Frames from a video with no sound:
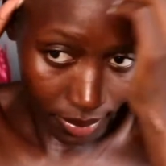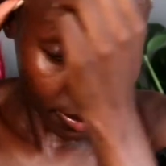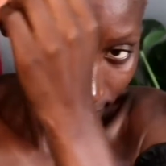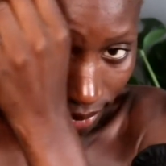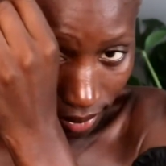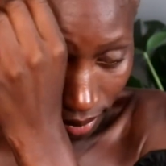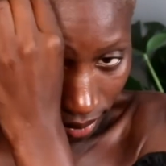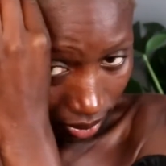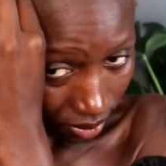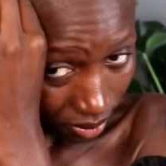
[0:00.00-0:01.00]
no reason to
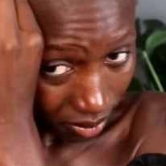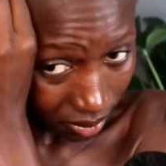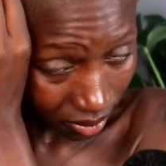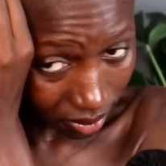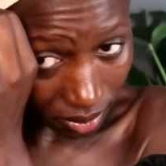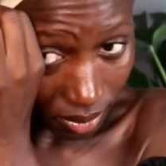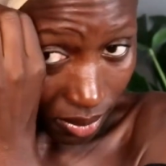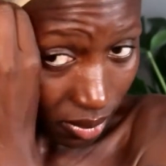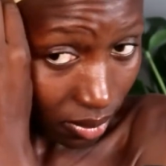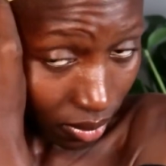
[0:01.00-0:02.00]
glue it down because,
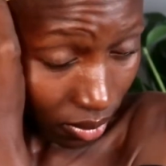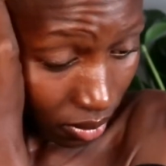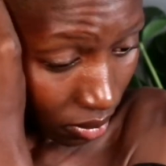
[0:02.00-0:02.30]
girl, I'm using a